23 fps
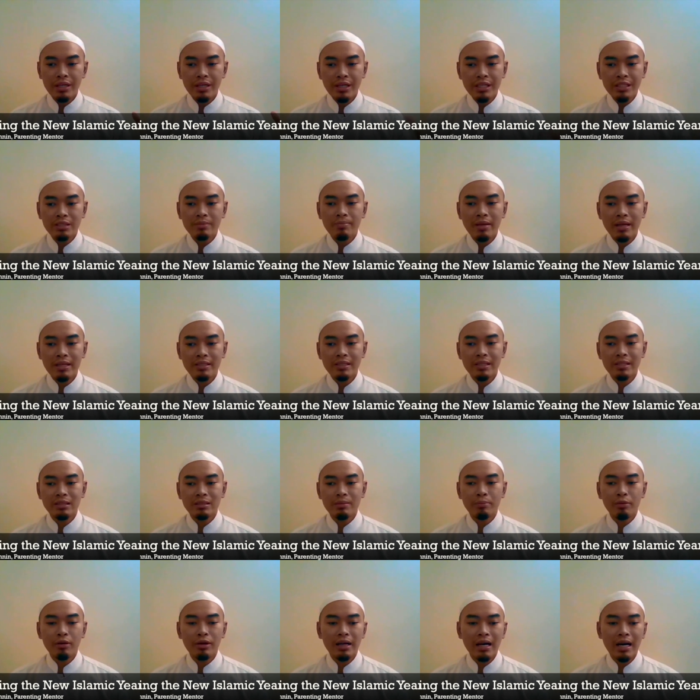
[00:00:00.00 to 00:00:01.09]
His blessings
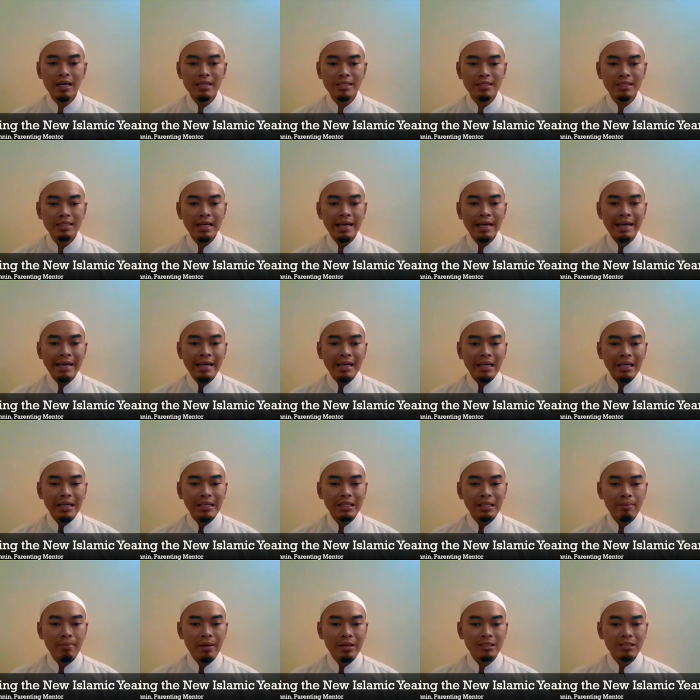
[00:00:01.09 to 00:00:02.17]
upon us in
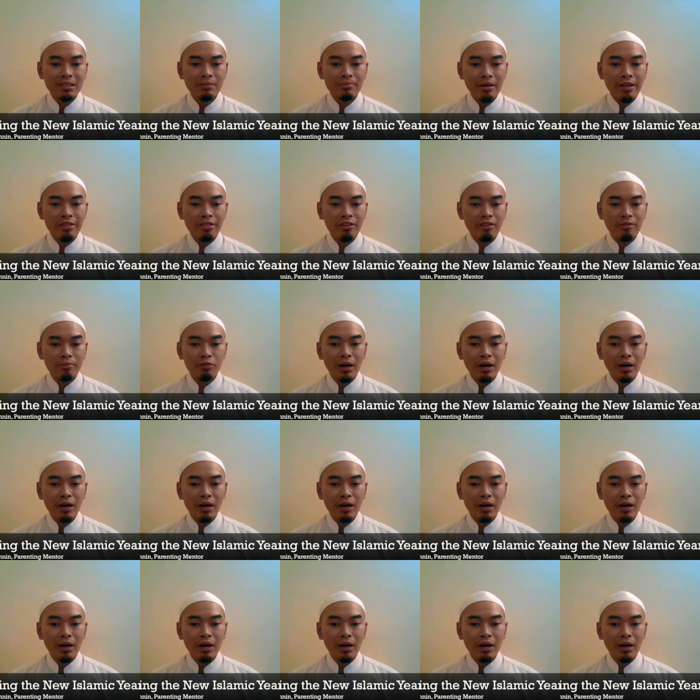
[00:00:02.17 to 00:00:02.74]
the blessed month of